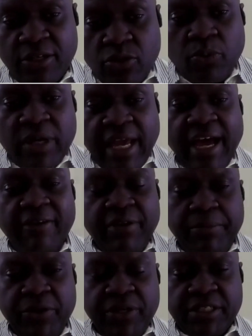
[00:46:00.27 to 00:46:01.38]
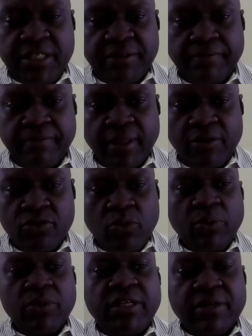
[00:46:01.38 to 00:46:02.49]
So we have immunity. So
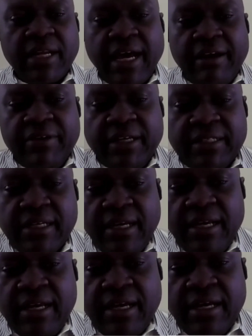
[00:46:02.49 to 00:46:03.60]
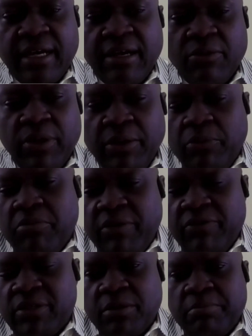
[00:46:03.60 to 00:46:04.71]
we won't even have it. We
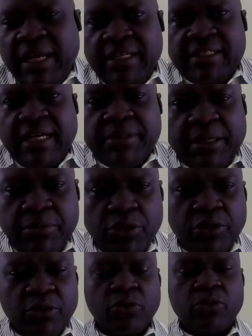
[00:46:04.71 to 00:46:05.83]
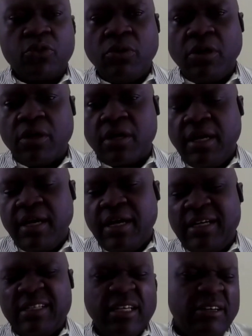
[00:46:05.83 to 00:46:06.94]
even so many times I'm sure you go to work
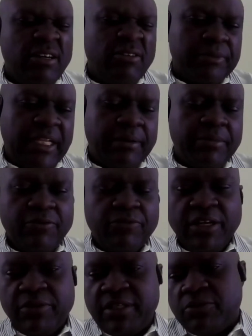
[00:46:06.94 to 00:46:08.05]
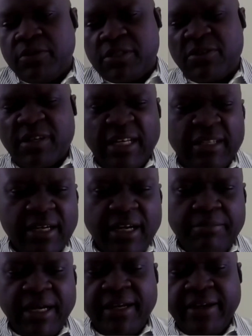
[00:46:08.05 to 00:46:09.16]
and you say, "Oh, I'm not feeling well, so what's wrong? I think
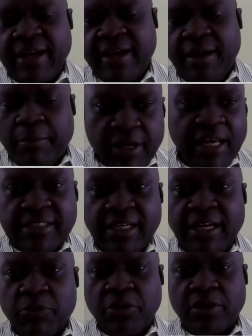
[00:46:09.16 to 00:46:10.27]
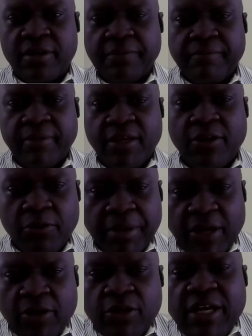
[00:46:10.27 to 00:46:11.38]
I have malaria." But you're still at work,
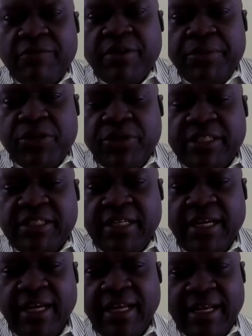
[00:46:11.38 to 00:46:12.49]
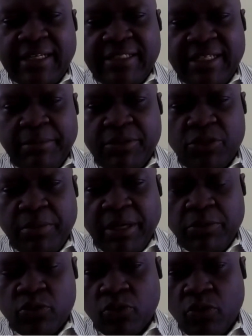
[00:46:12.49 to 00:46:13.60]
because you have immunity that seems to be
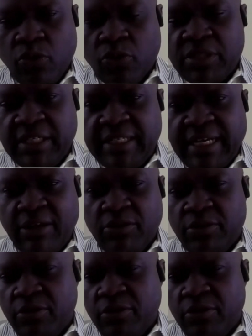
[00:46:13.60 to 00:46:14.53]
able to hold it down.